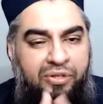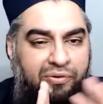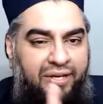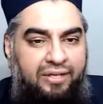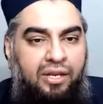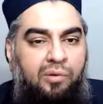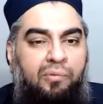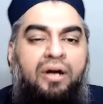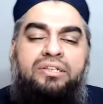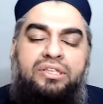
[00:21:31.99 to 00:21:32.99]
when you get done
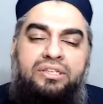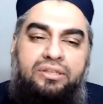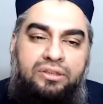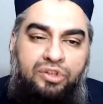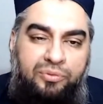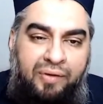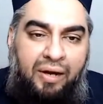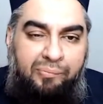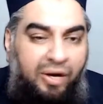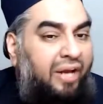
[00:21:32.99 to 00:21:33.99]
watching the Jumu'ah